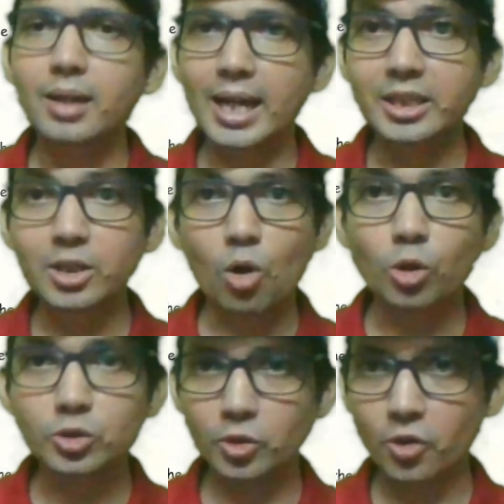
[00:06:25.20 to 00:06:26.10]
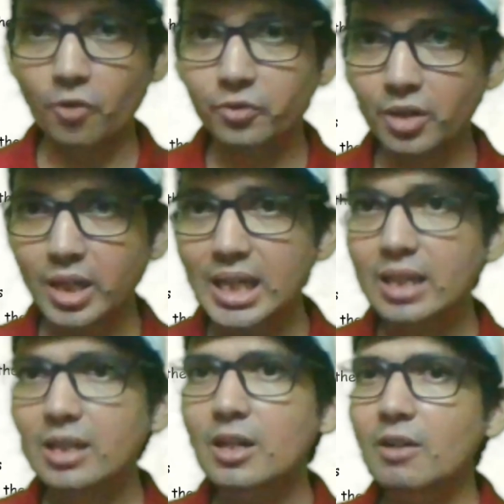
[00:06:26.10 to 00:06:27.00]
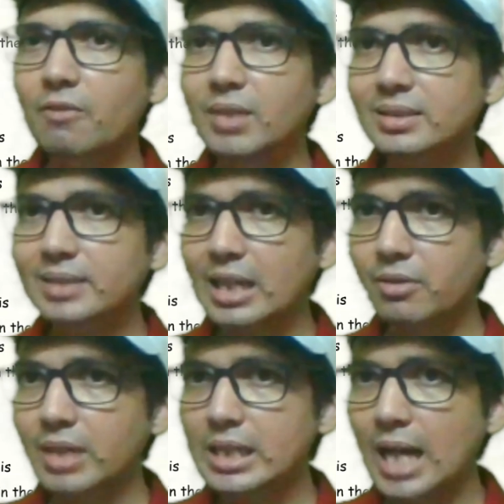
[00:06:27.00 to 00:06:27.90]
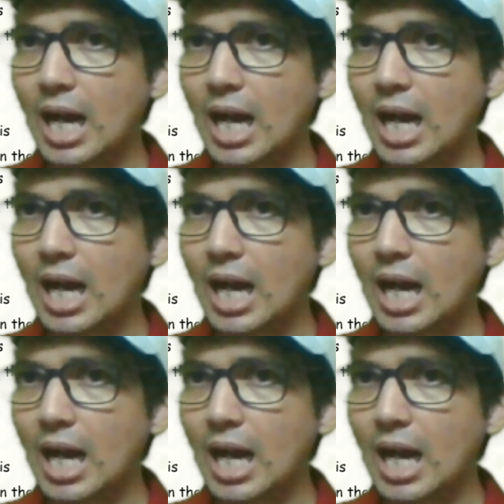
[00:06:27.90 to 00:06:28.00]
And the auxotroph 3 will secrete